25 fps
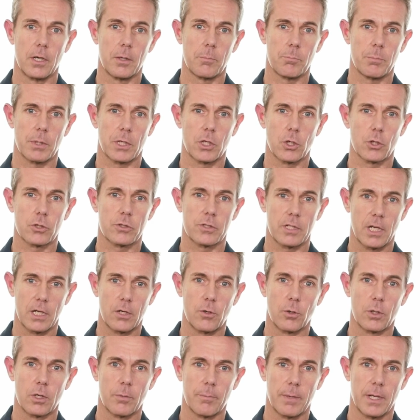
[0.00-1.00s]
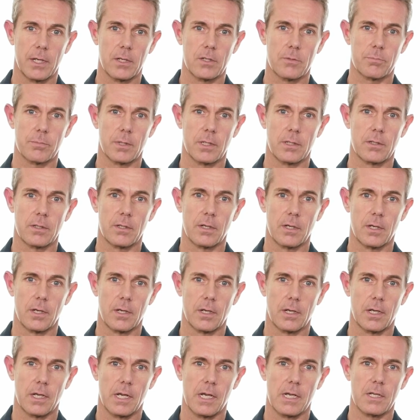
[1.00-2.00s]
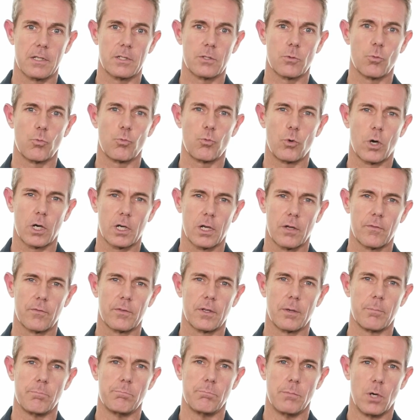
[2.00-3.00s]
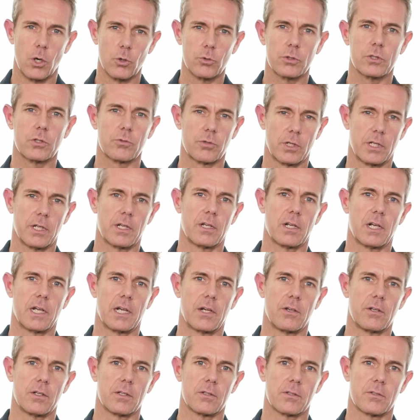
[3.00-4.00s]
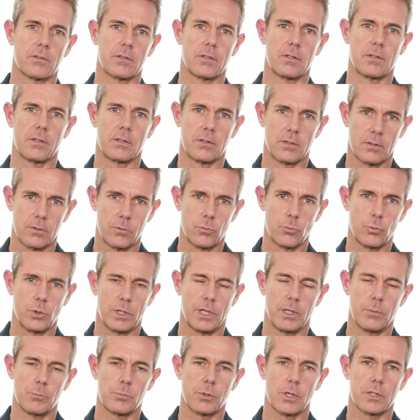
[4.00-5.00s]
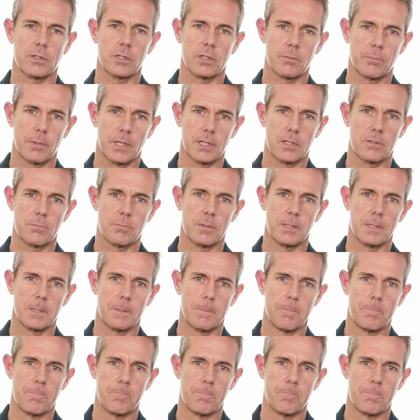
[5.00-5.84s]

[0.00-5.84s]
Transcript: because stakeholder management is one of the most critical areas within project management.